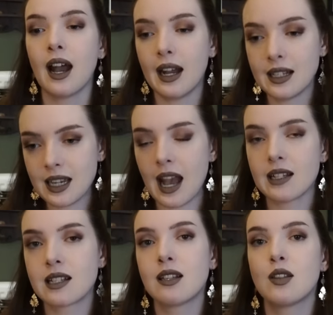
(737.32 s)
And
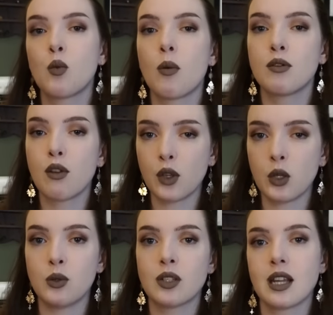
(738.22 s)
yet, the woman
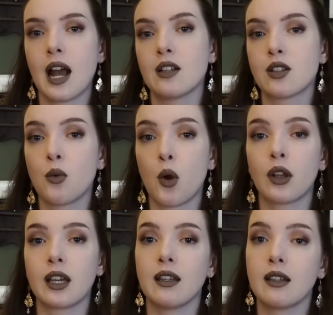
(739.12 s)
refused, and the
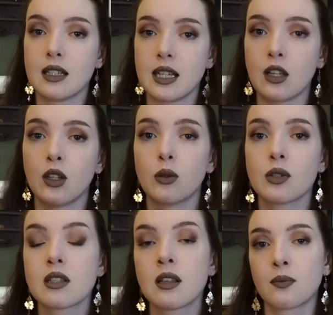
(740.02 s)
working
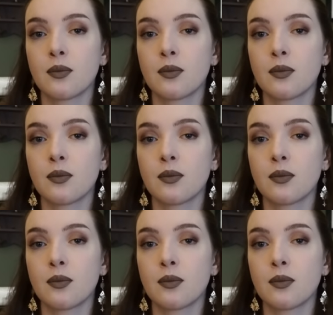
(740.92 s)
continues.